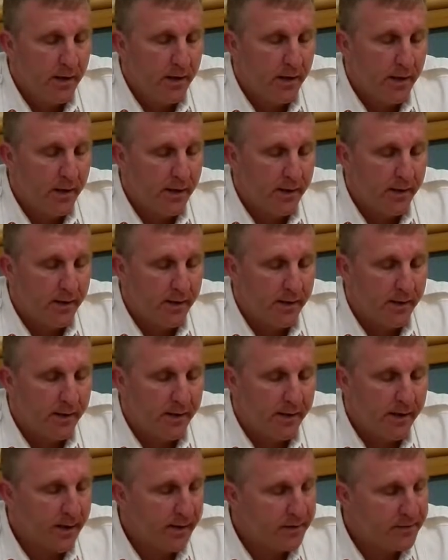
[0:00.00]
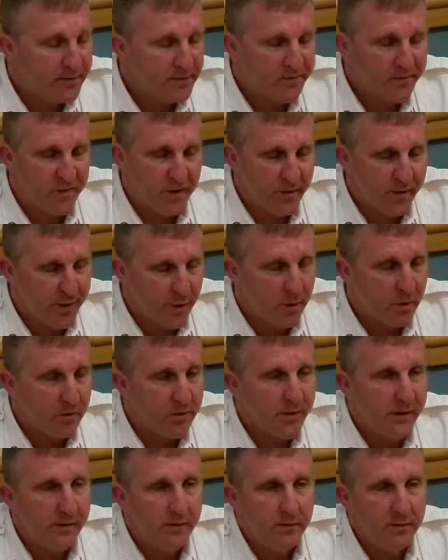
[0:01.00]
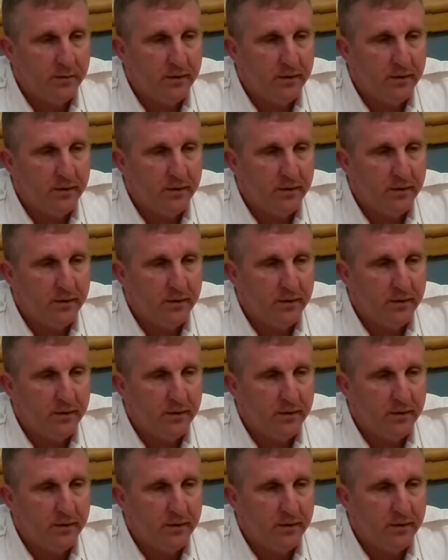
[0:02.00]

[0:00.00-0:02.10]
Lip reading: And again, it's very early.